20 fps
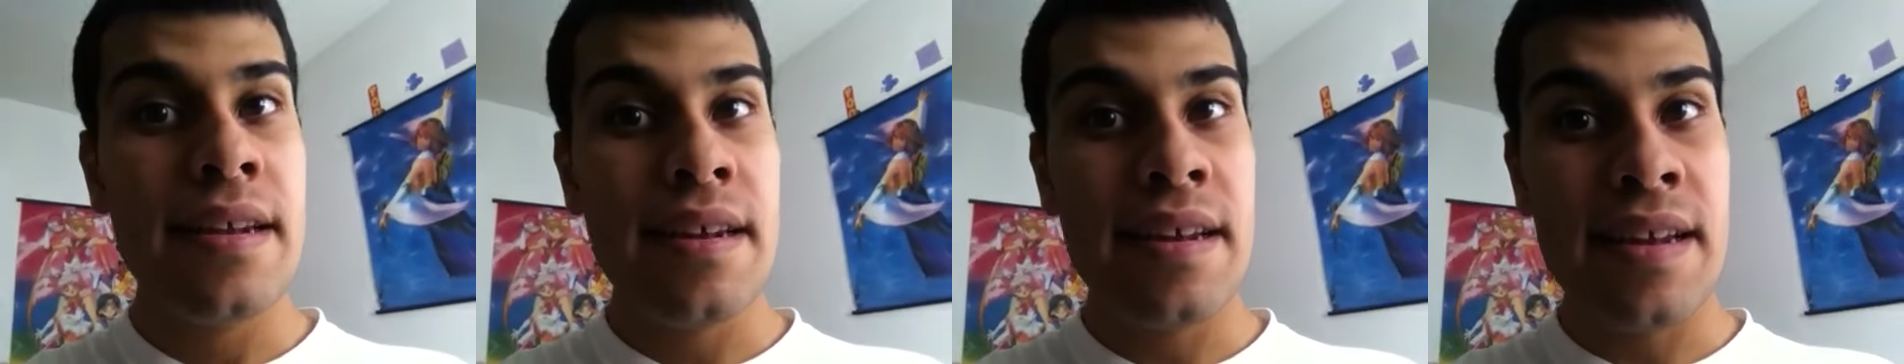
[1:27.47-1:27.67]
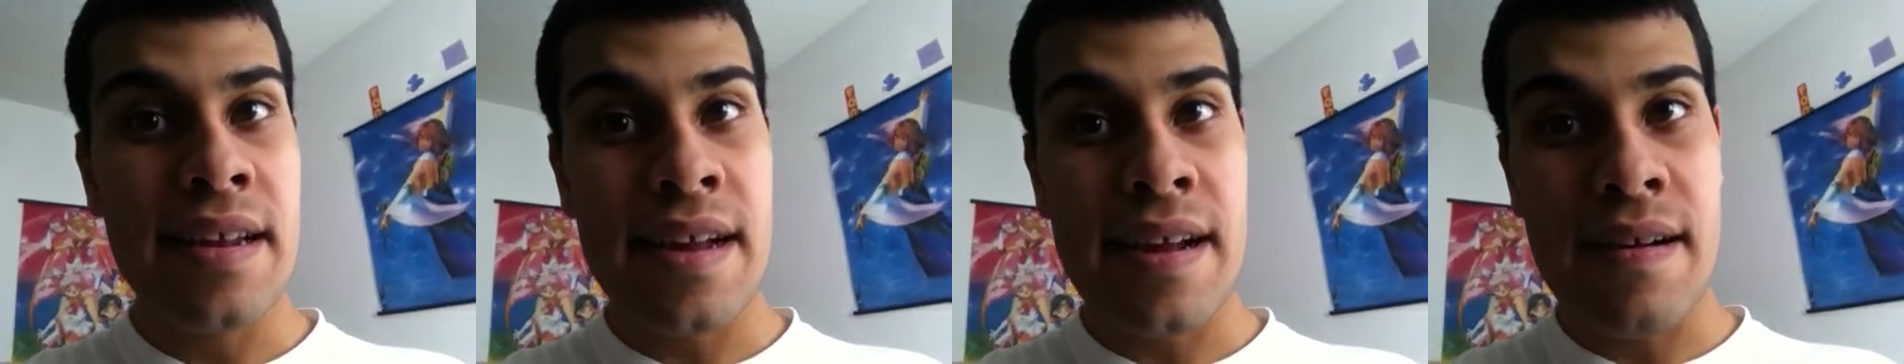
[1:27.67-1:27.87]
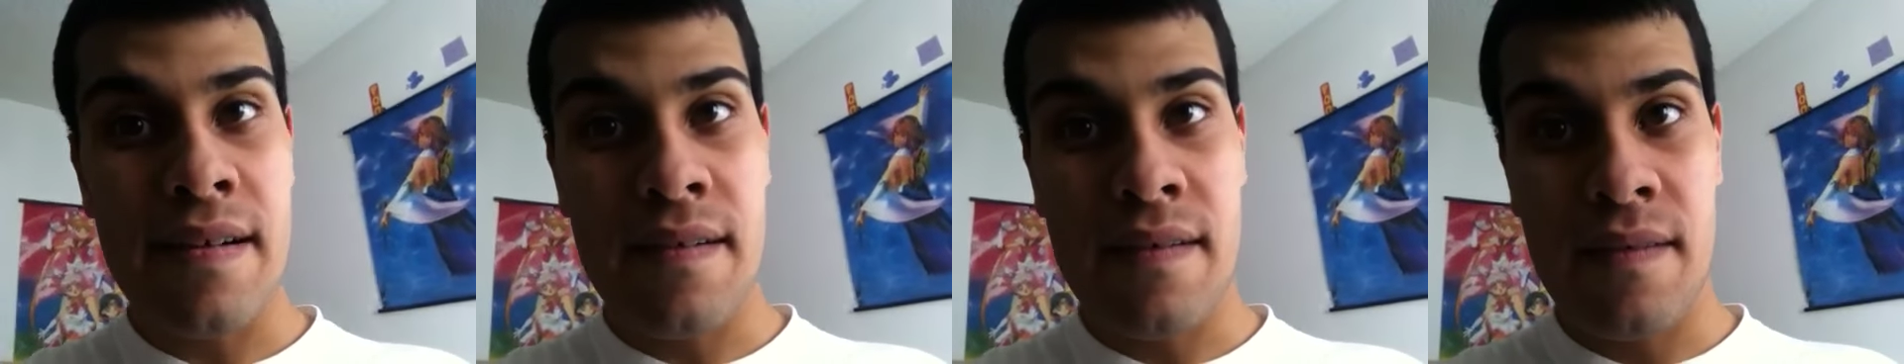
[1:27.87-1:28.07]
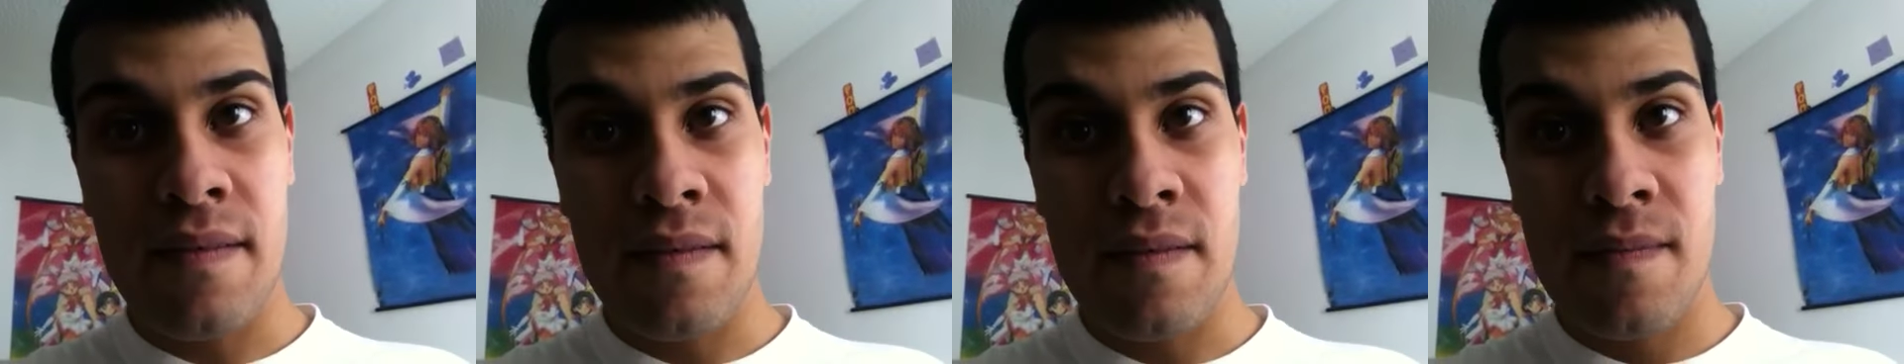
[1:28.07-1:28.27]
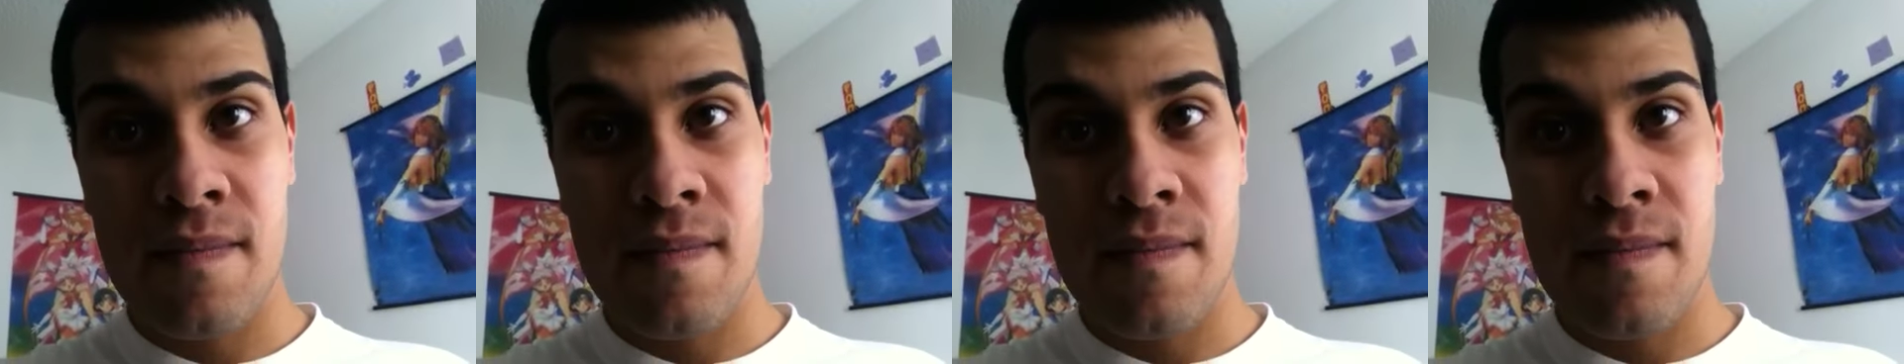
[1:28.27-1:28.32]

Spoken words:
Now,